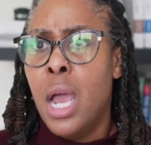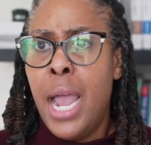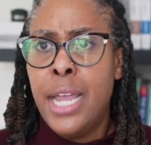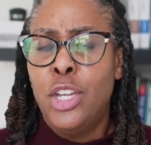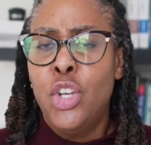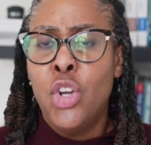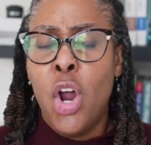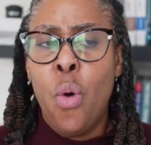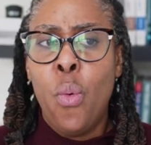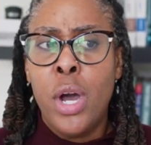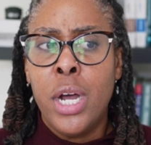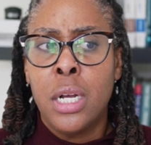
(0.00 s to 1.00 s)
And you
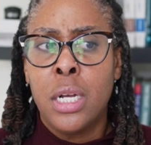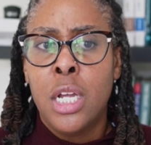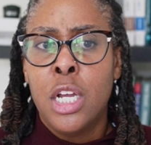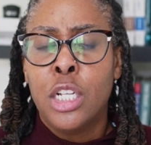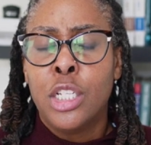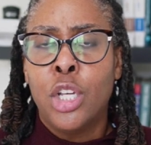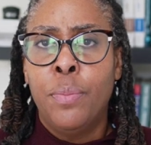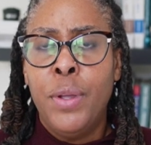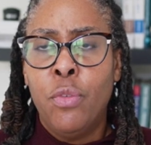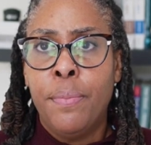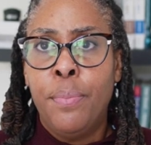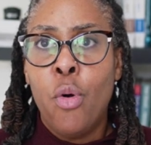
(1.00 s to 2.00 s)
don't want to
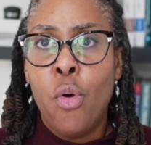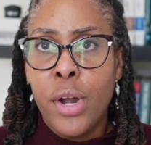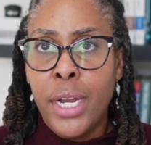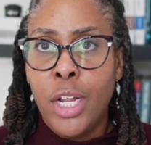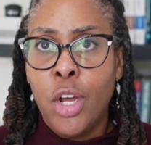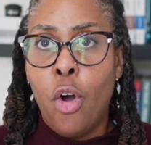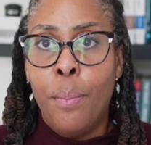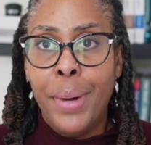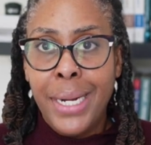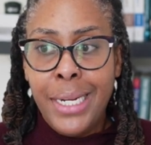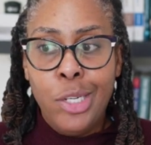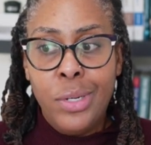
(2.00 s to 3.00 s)
be reporting on
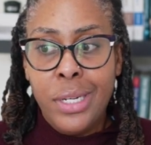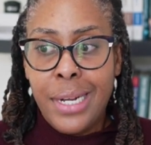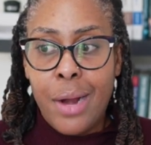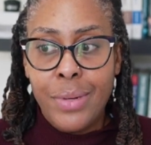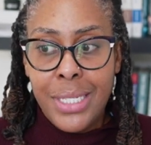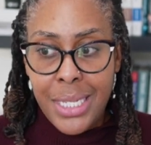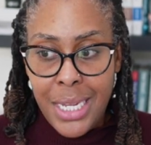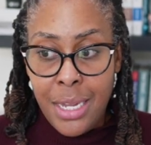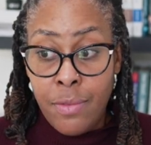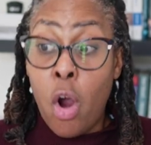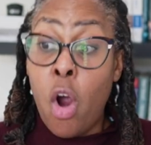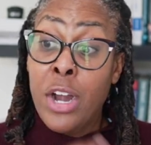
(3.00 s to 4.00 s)
money you did not
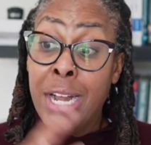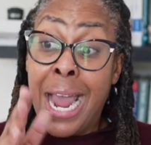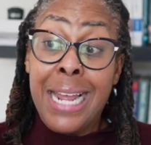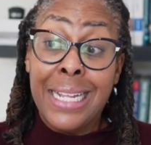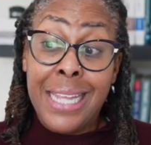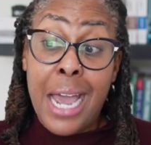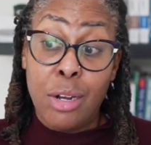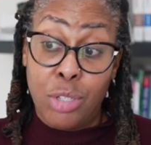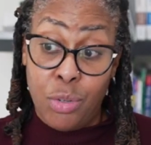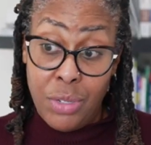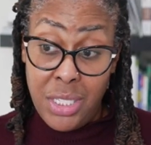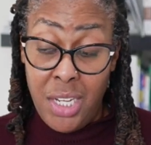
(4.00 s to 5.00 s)
receive or not entitled
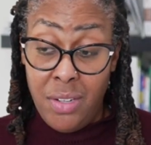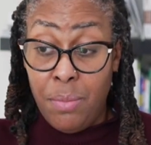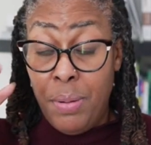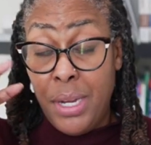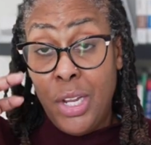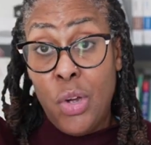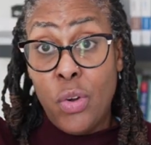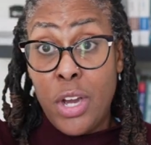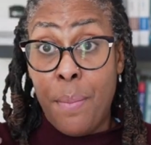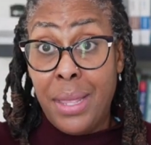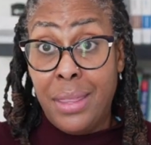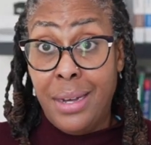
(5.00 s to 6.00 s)
to receive, depending on
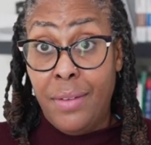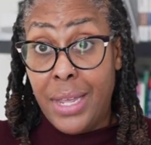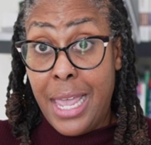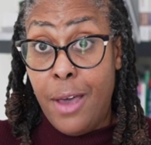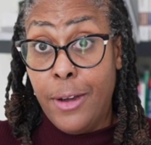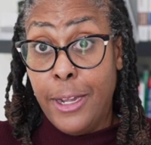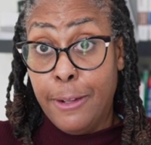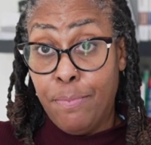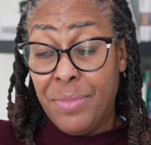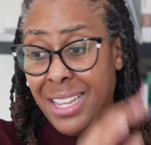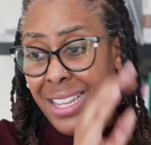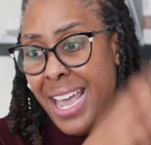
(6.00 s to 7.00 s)
your method of accounting,
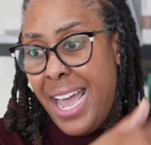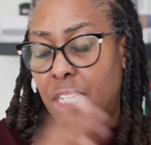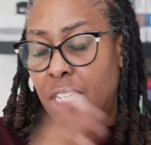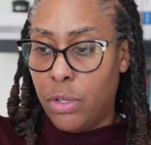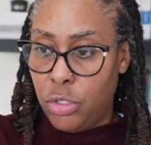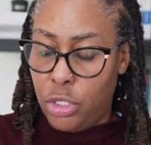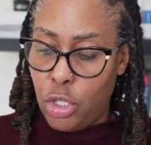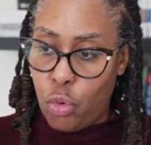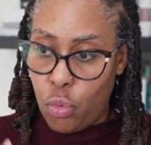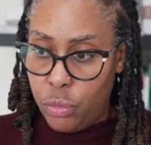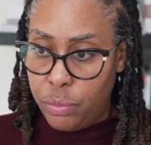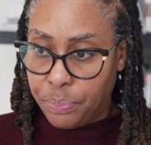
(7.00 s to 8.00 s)
cash versus
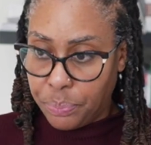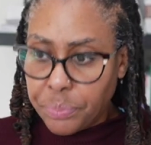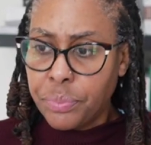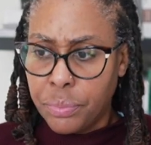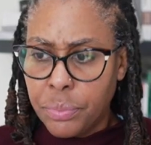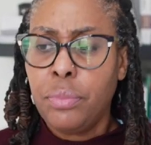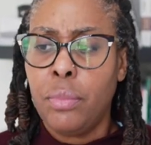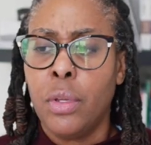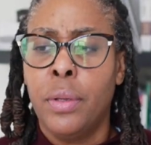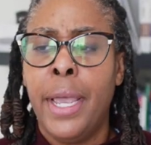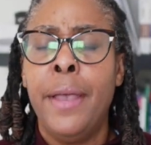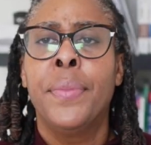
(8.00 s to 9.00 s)
accrual.
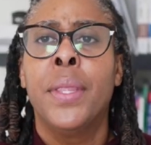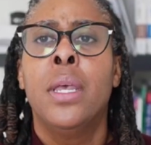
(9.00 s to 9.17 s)
Okay,